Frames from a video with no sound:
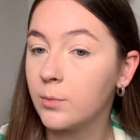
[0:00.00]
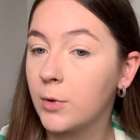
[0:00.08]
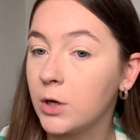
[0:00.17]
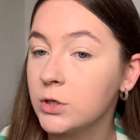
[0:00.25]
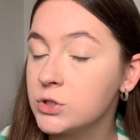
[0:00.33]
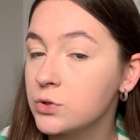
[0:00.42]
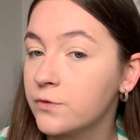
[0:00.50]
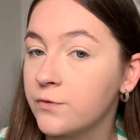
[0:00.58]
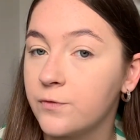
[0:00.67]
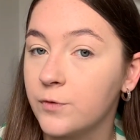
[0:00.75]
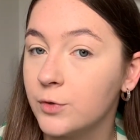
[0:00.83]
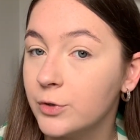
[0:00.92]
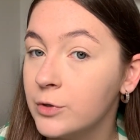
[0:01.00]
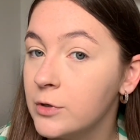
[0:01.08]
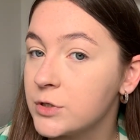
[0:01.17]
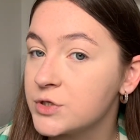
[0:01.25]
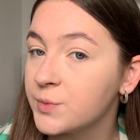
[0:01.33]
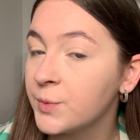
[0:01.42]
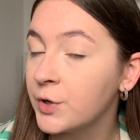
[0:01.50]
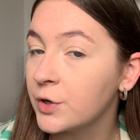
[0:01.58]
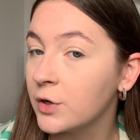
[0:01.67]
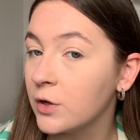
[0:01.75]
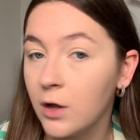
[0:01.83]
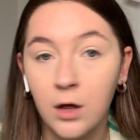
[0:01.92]
my eyes look flawless, I'm not
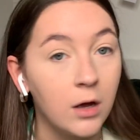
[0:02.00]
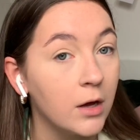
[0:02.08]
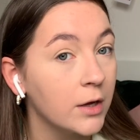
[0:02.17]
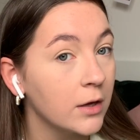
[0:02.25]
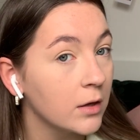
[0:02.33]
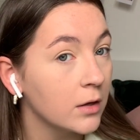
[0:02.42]
gonna lie.